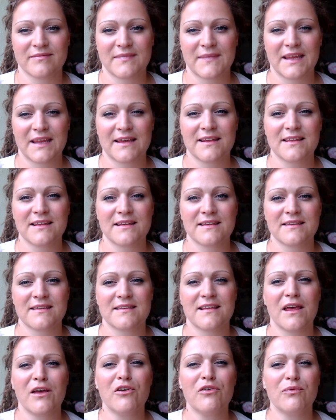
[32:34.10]
This
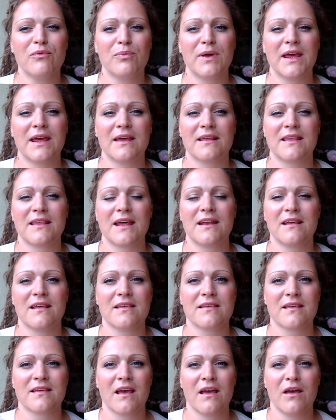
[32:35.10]
self-being that
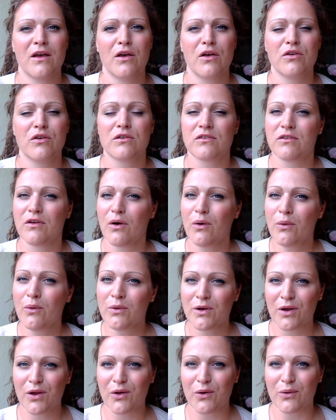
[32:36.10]
is so
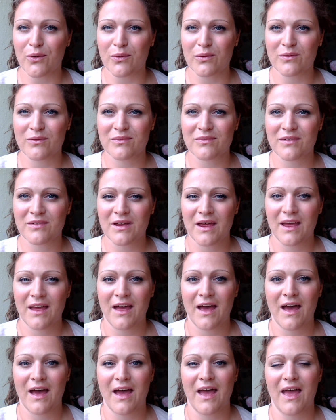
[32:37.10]
new
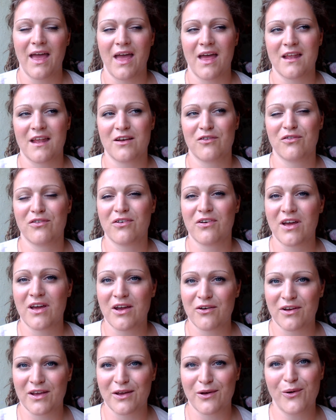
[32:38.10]
and
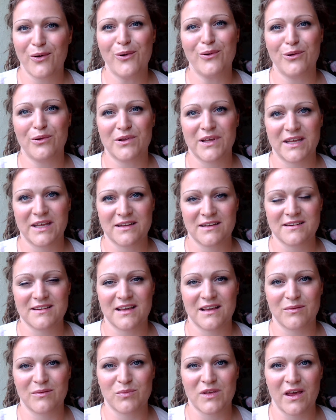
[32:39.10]
very old at the
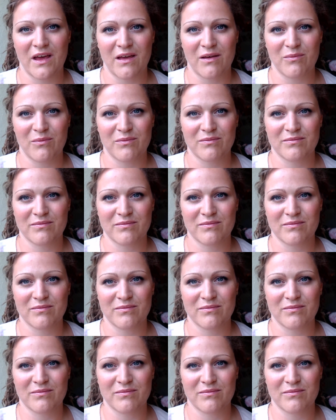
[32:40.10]
same time.